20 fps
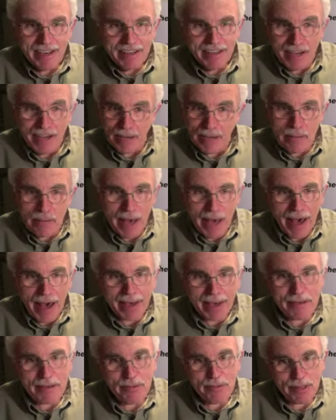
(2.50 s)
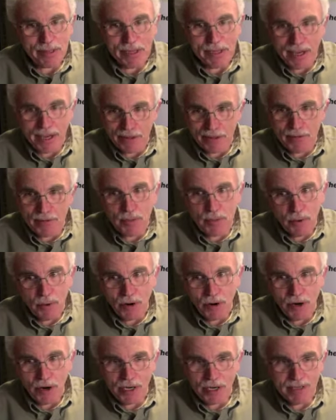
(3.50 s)
I'm back with another
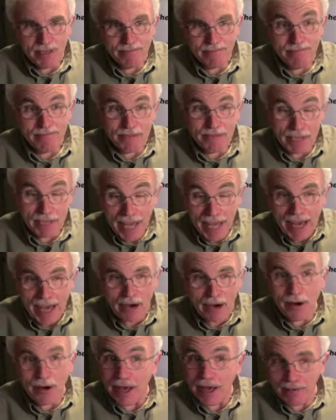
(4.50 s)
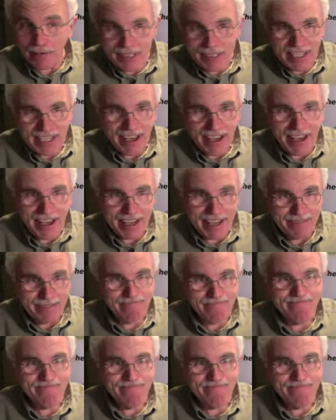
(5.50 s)
report, and now I have a sign.